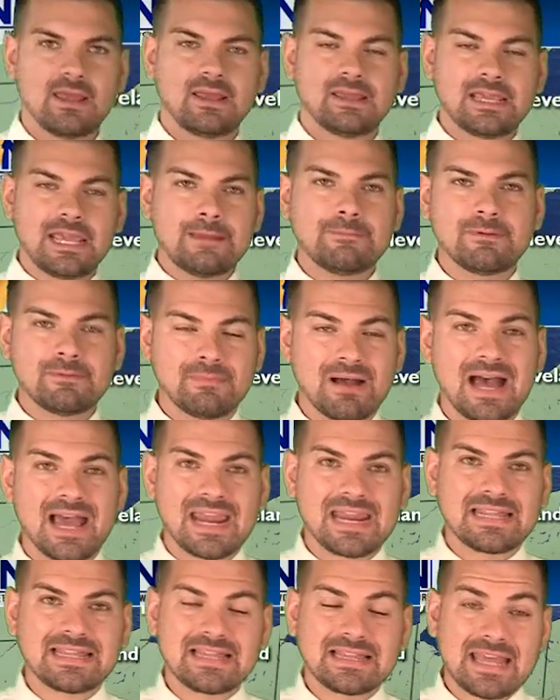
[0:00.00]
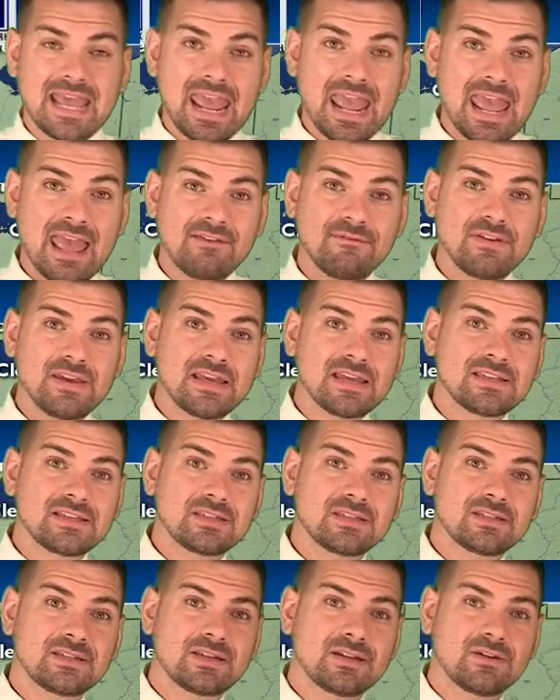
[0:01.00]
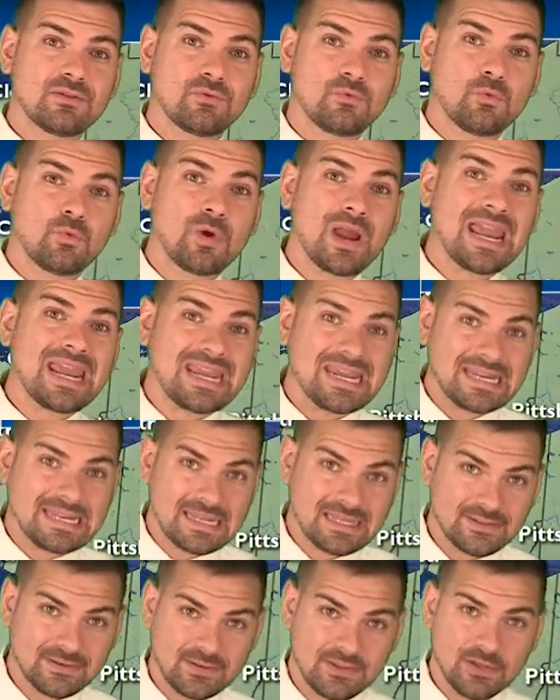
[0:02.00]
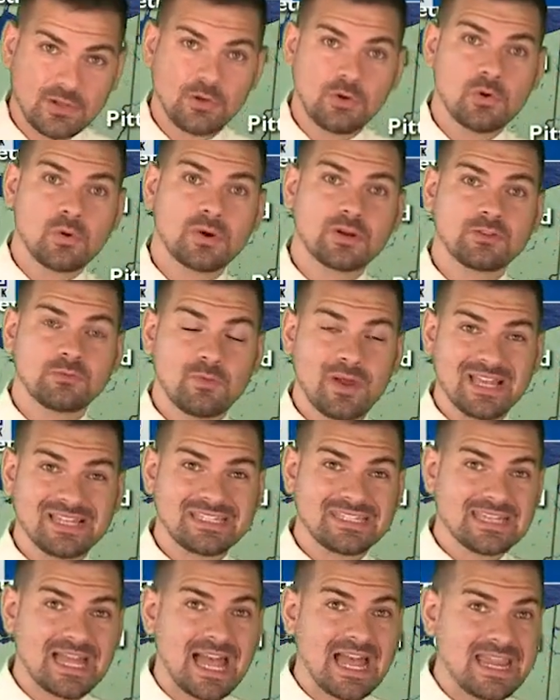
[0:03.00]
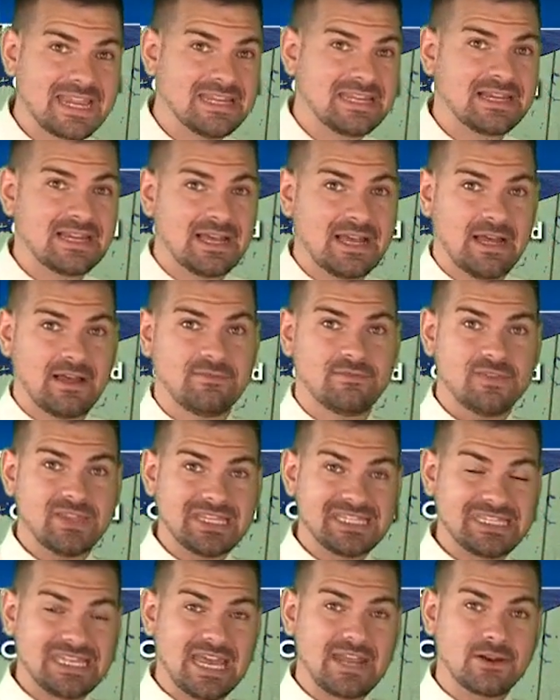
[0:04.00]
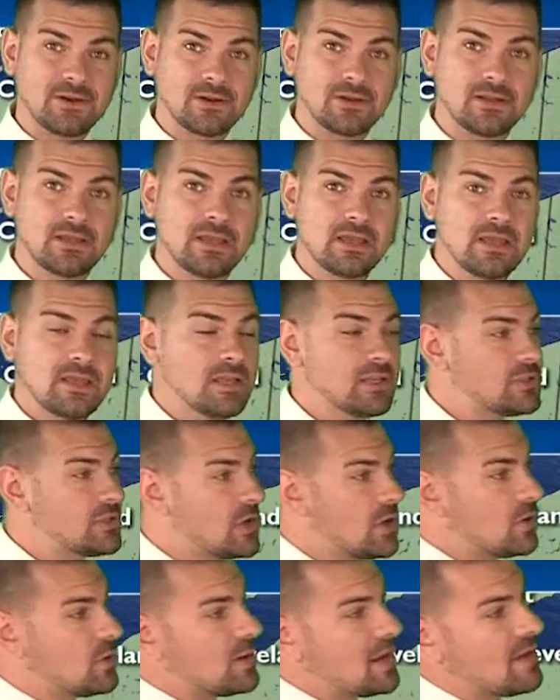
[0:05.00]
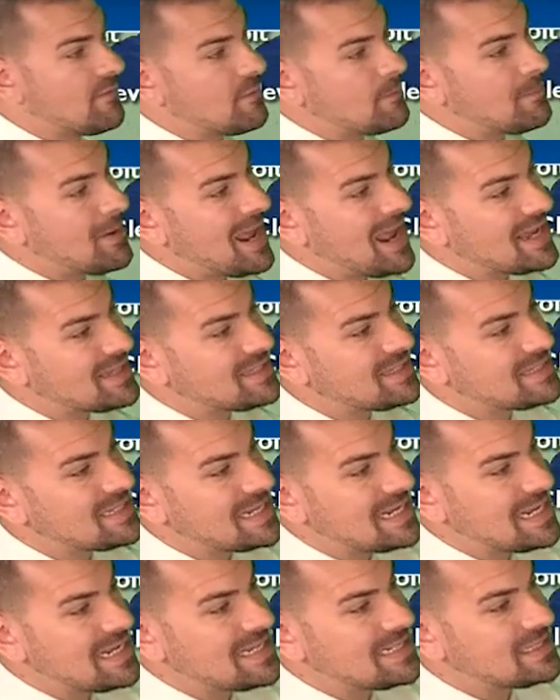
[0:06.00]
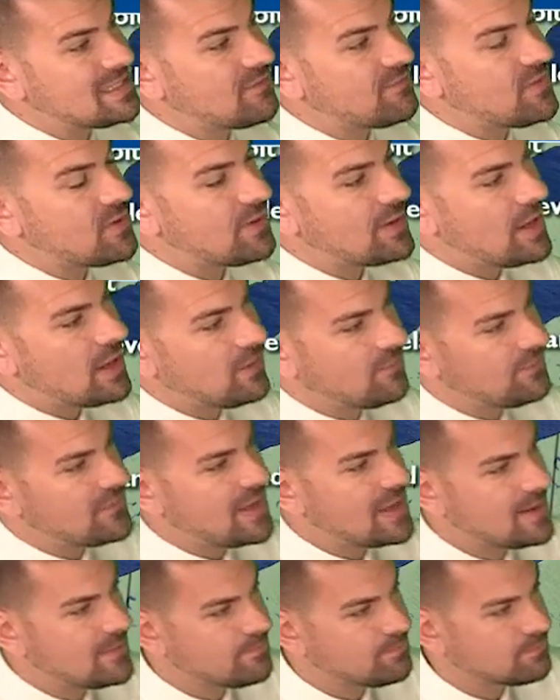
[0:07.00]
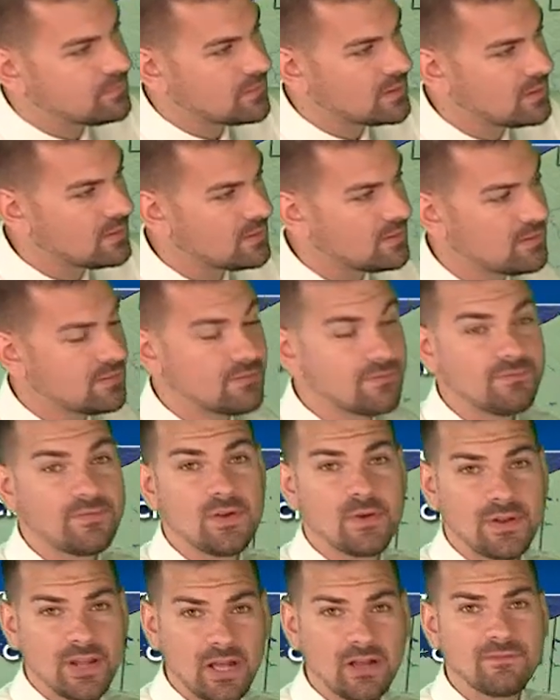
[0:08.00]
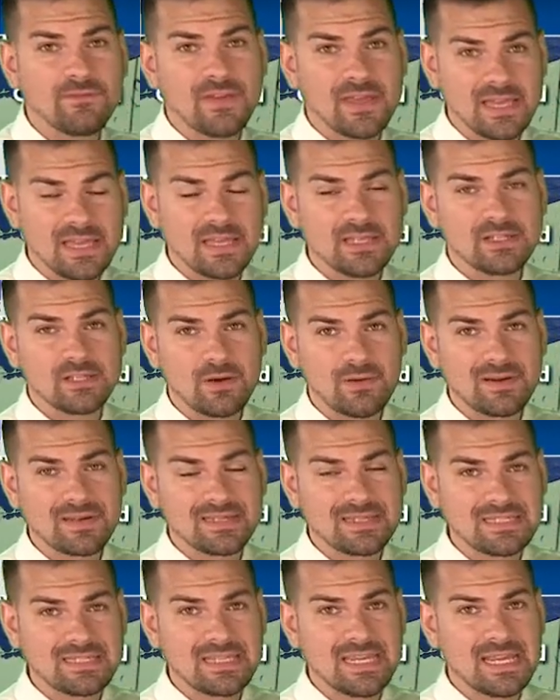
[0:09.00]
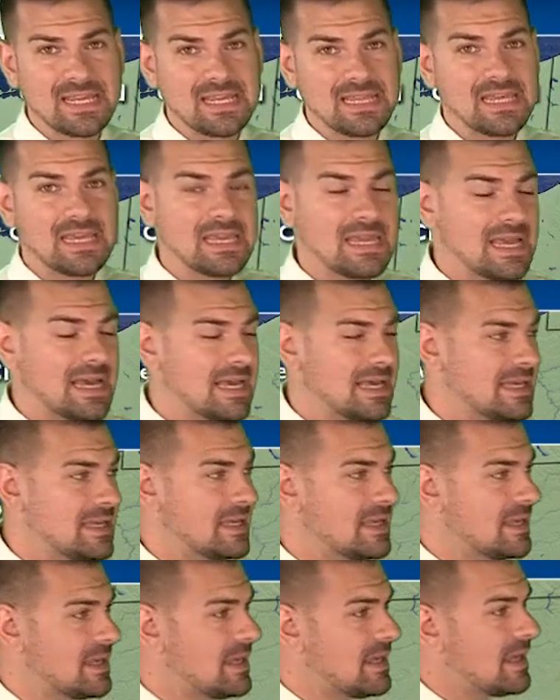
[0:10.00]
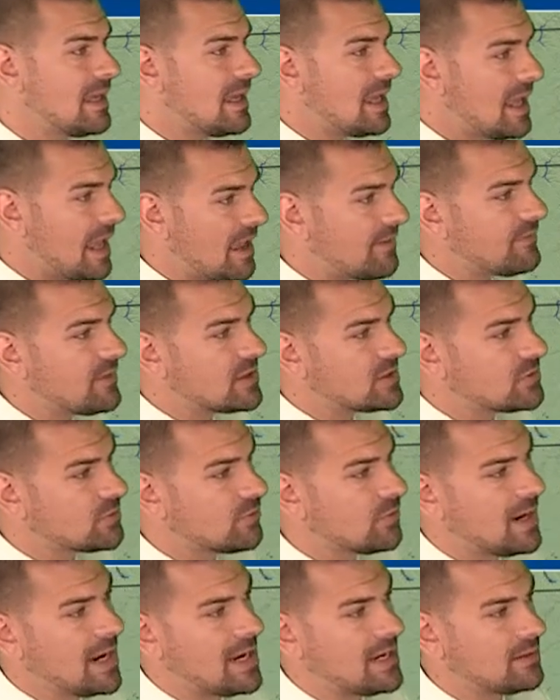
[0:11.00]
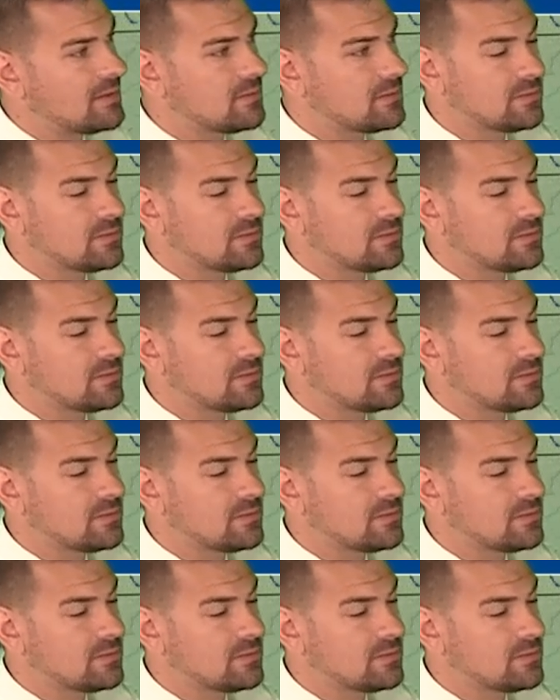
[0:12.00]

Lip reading: keep in mind that the heaviest rain is on the northwest side of the center. So if it passes east to Philadelphia, Philadelphia is going to see the heaviest rain.